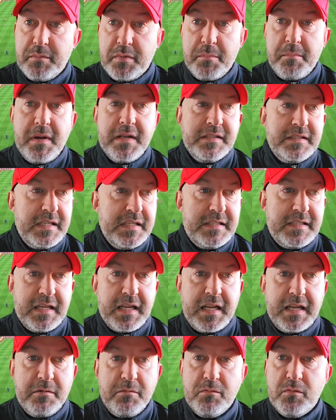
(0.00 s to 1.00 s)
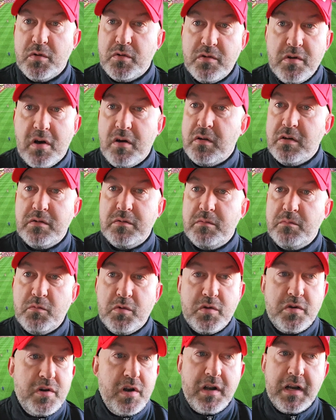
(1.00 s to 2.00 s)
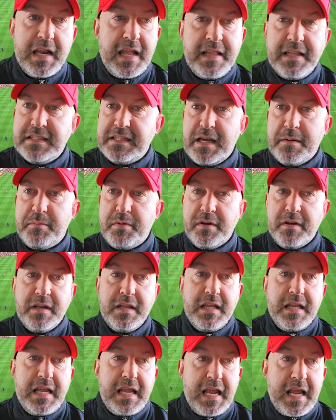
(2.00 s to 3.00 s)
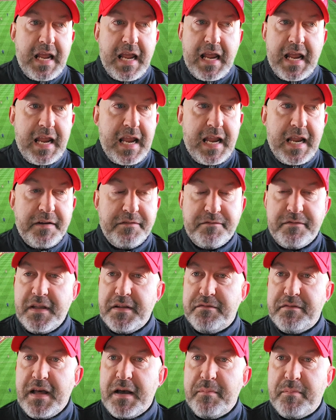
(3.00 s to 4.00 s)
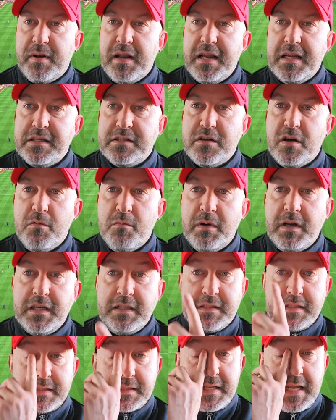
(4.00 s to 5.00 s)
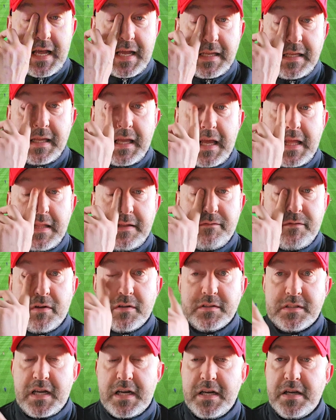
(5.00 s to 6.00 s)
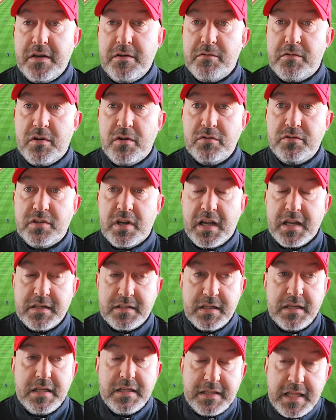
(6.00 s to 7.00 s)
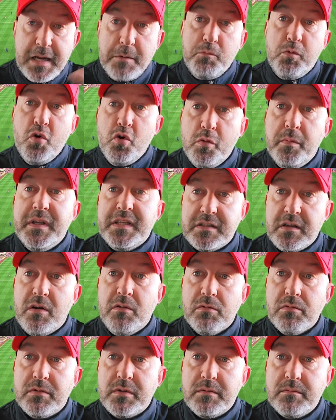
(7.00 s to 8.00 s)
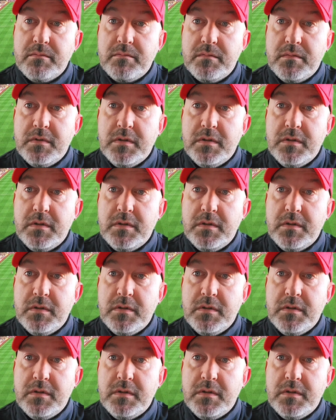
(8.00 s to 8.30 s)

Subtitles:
But Man City would not let this happen. If that player is not willing to stay and they've not signed a new contract, they will be sold.